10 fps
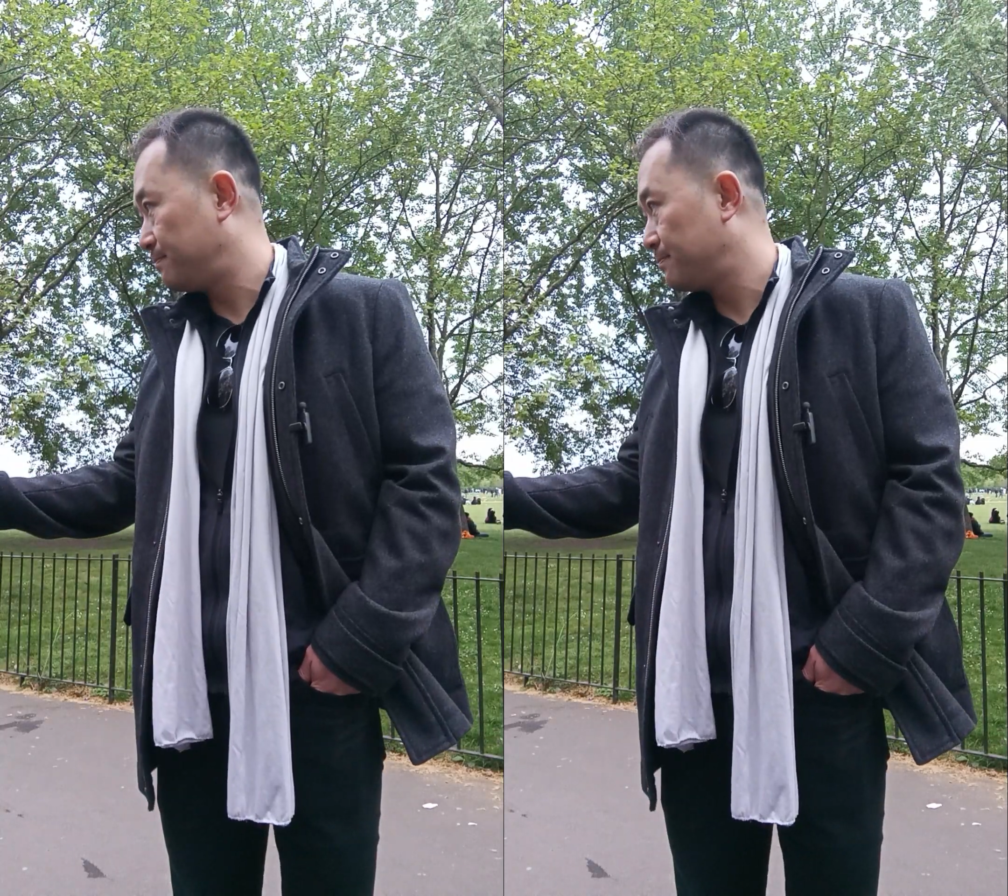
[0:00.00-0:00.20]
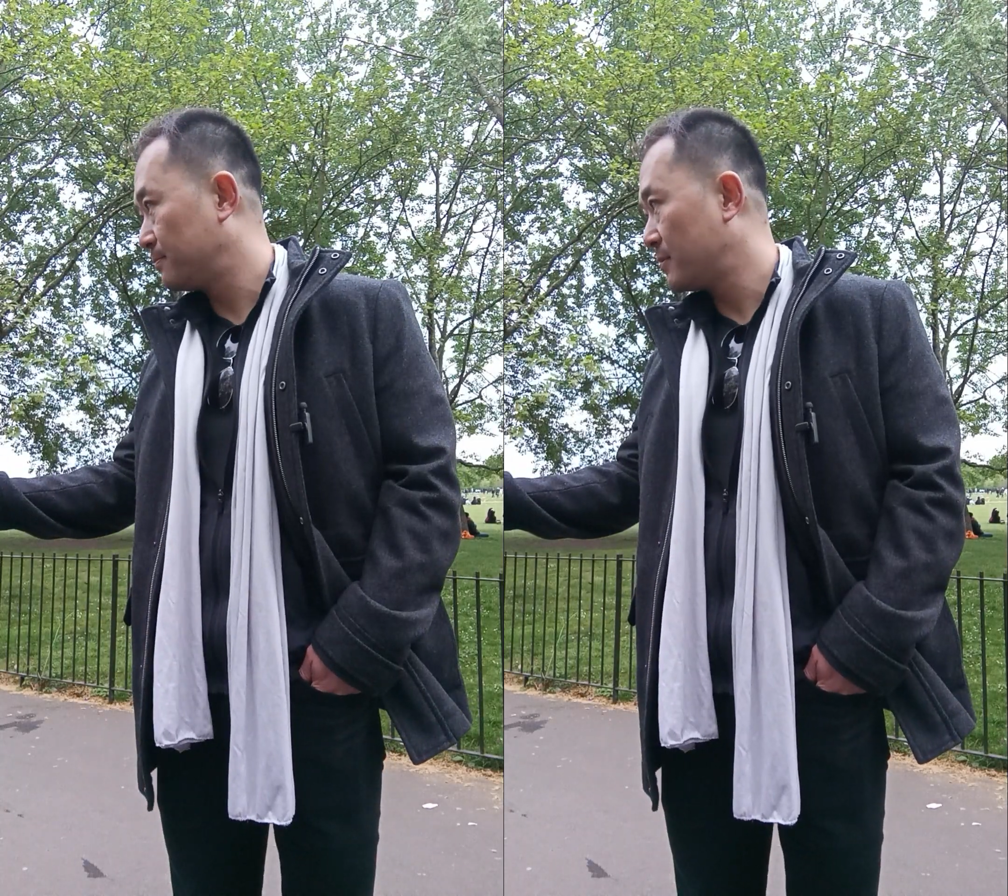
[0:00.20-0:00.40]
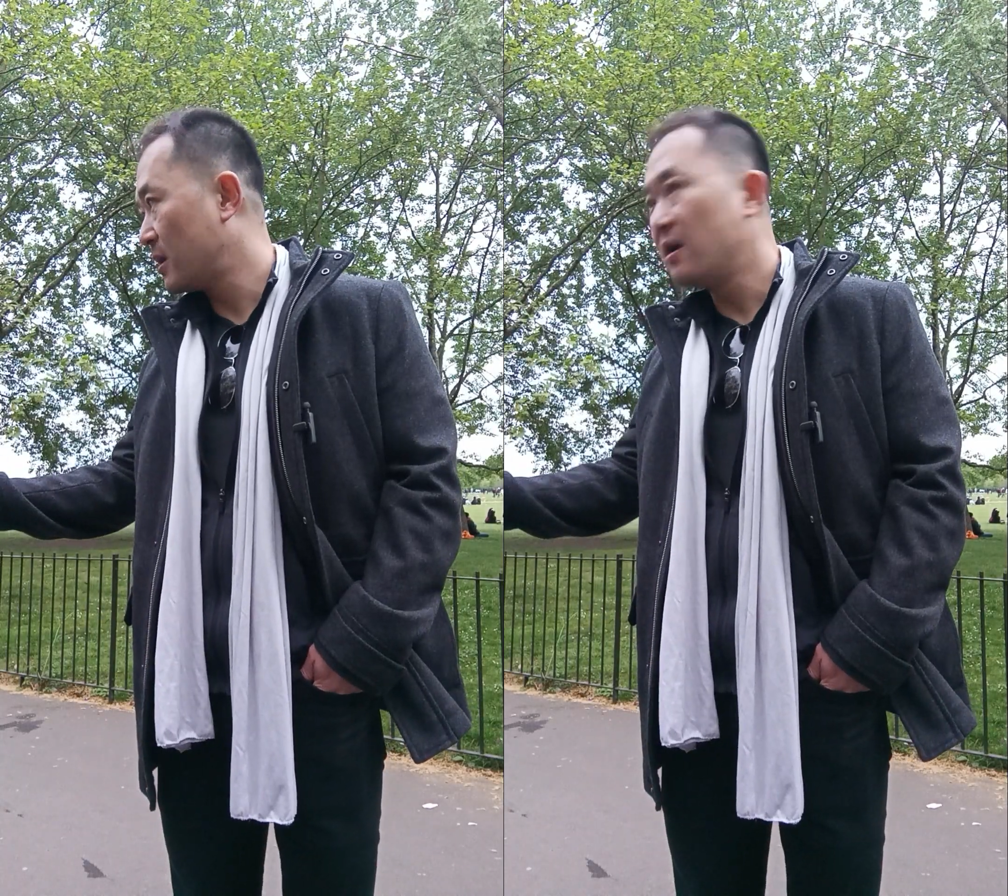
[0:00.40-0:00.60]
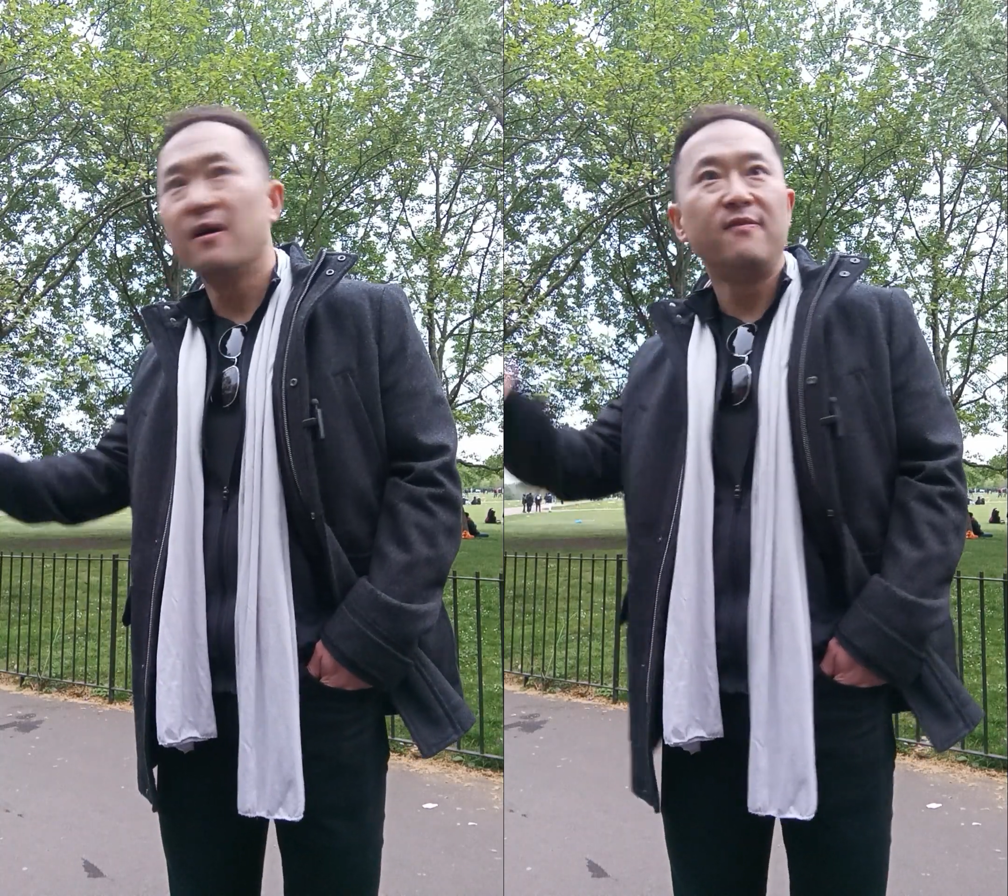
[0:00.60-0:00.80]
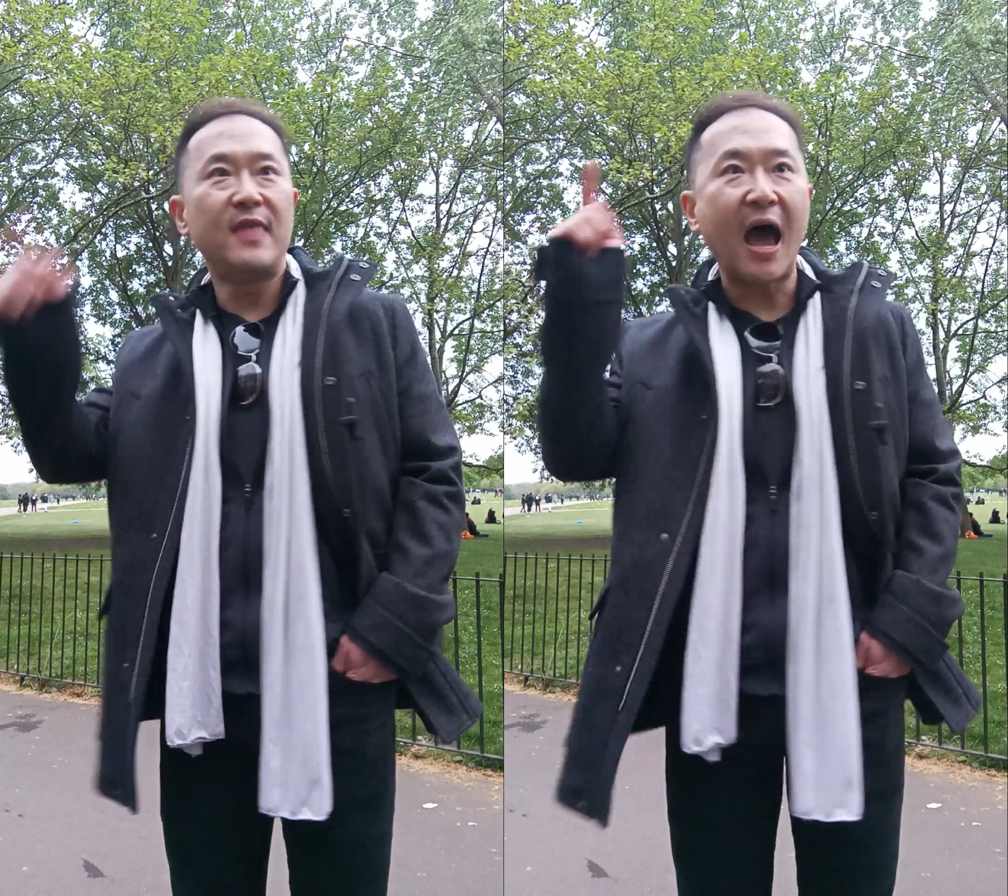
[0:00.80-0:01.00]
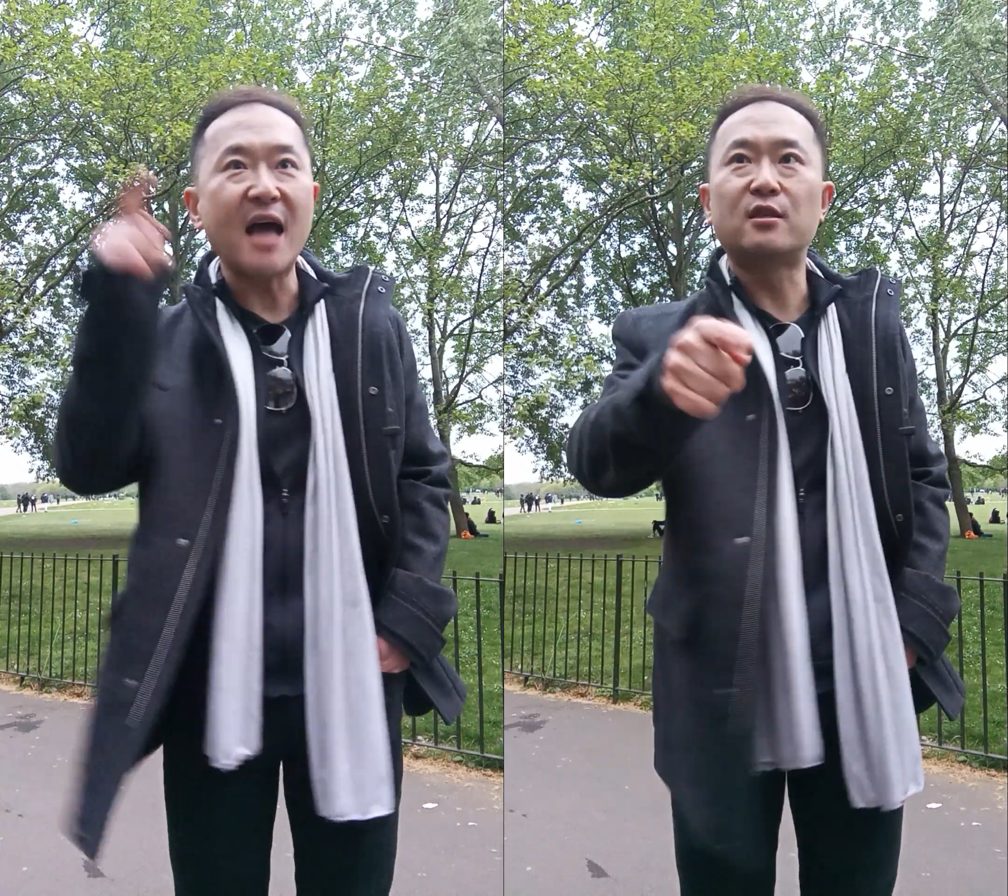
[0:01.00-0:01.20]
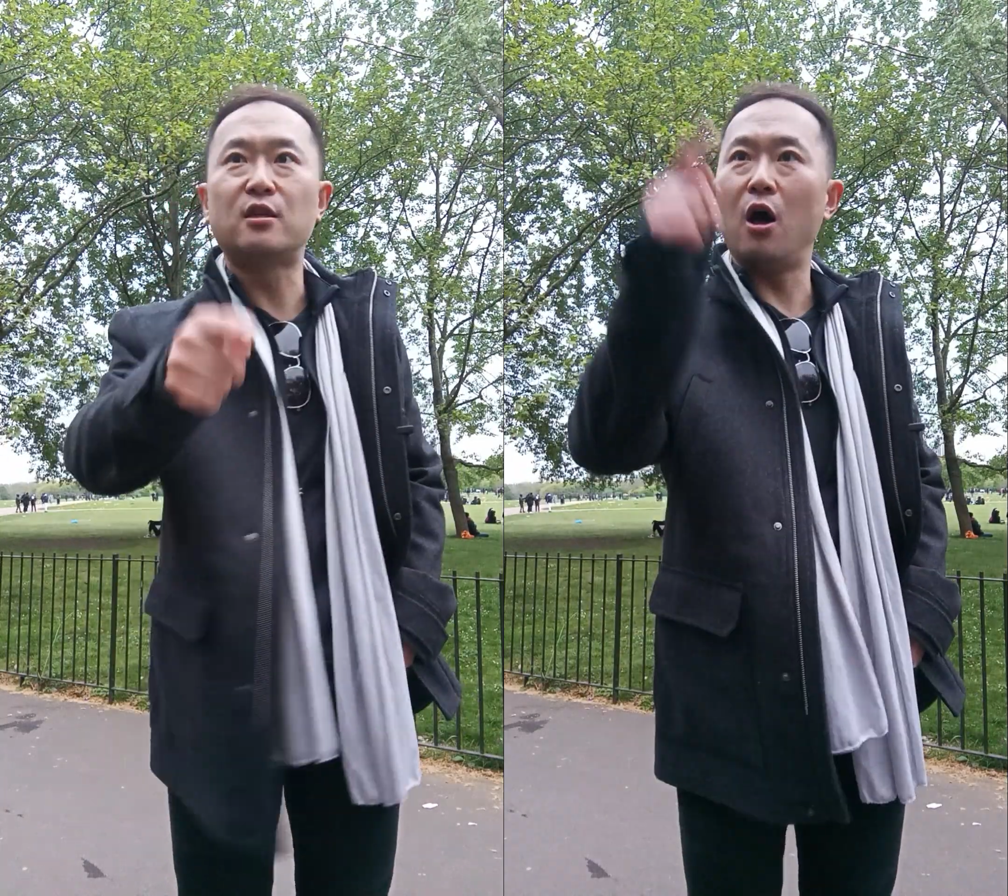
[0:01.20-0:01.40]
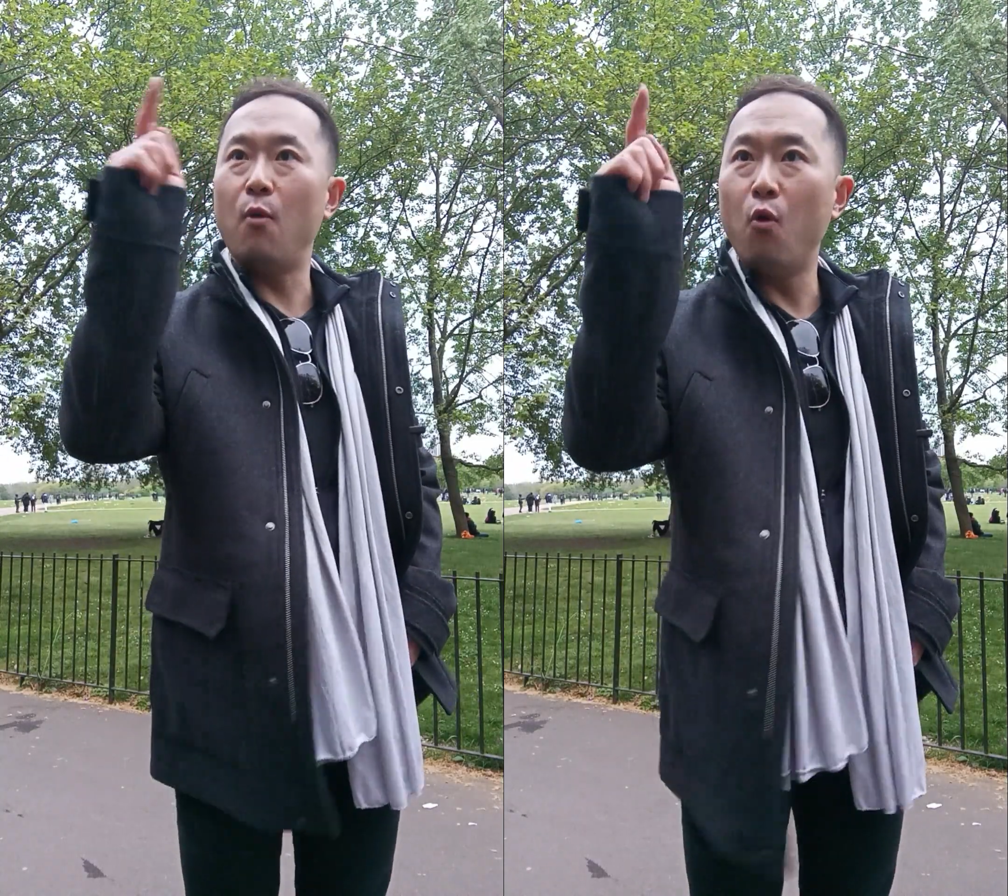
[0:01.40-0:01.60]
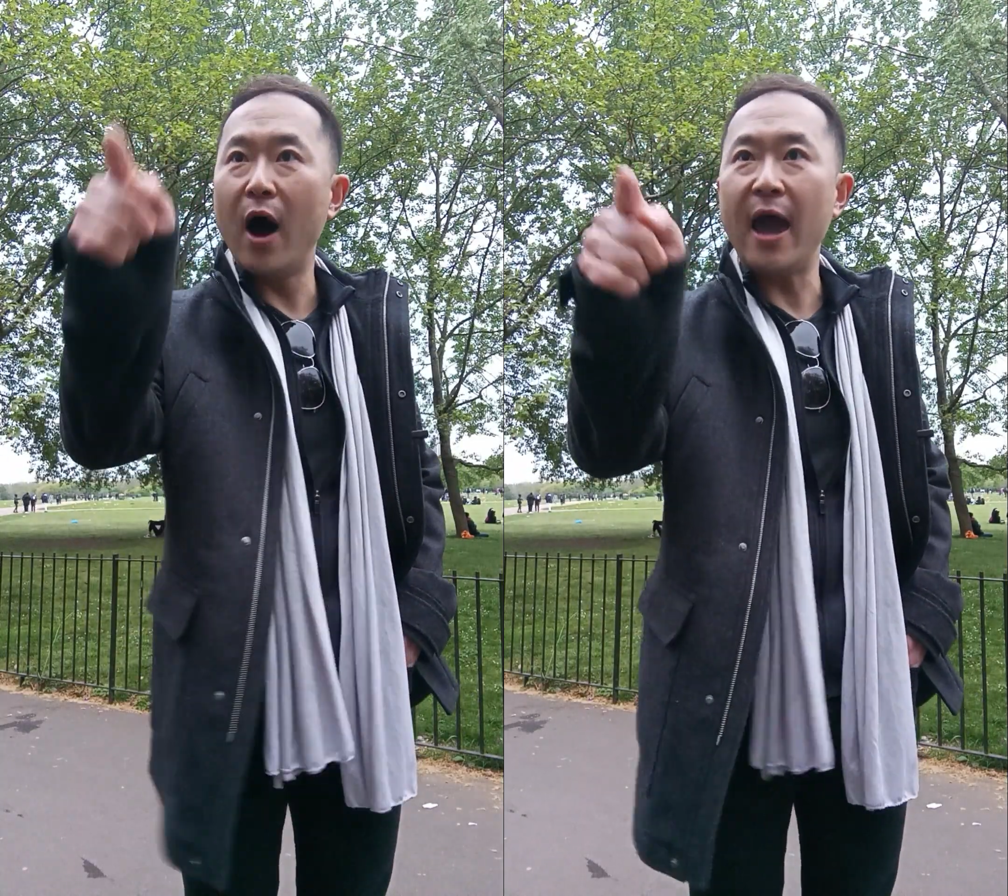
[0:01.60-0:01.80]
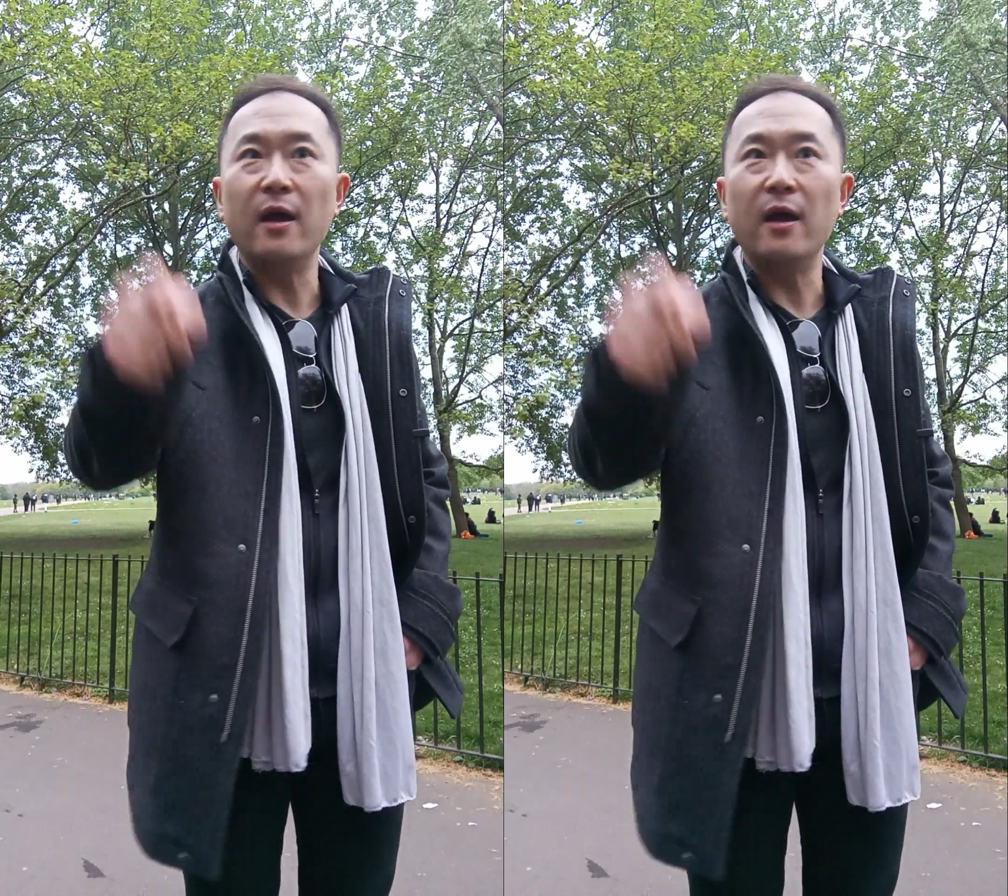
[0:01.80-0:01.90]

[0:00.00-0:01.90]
That's the way.